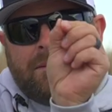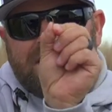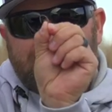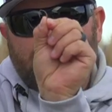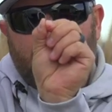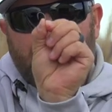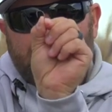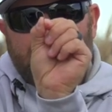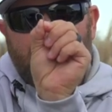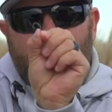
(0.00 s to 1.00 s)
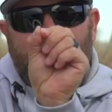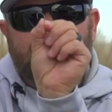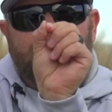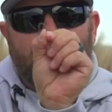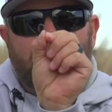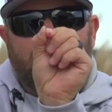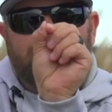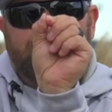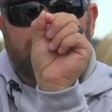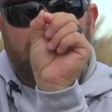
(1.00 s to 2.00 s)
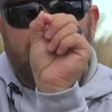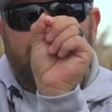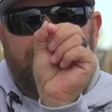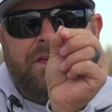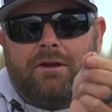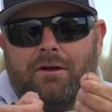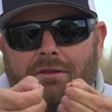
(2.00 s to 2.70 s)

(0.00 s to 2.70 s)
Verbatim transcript: I mean, this, this hook is so much thicker